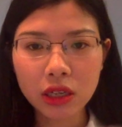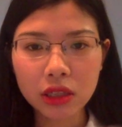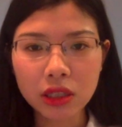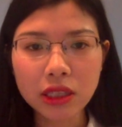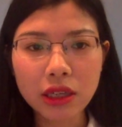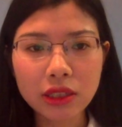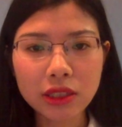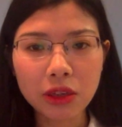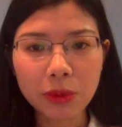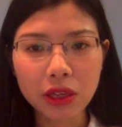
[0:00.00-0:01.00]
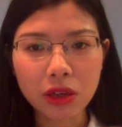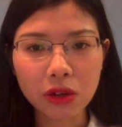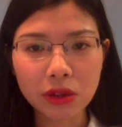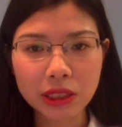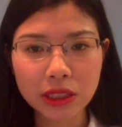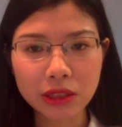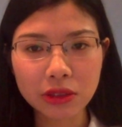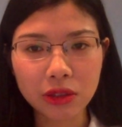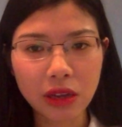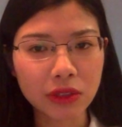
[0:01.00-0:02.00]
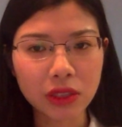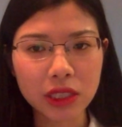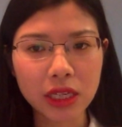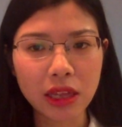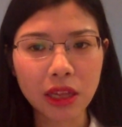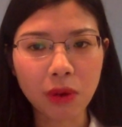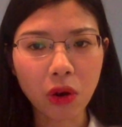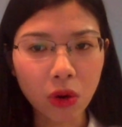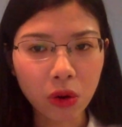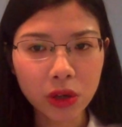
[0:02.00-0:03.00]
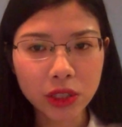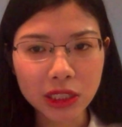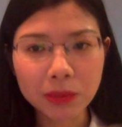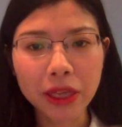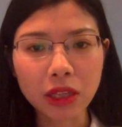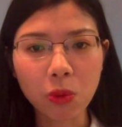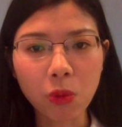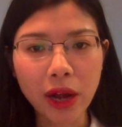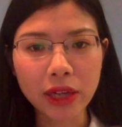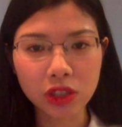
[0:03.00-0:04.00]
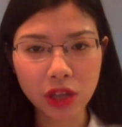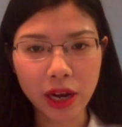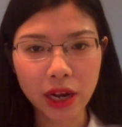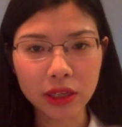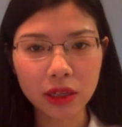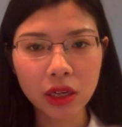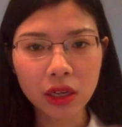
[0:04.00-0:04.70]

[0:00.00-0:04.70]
because there are so many courses, you don't have to attend them all. Just pick the one track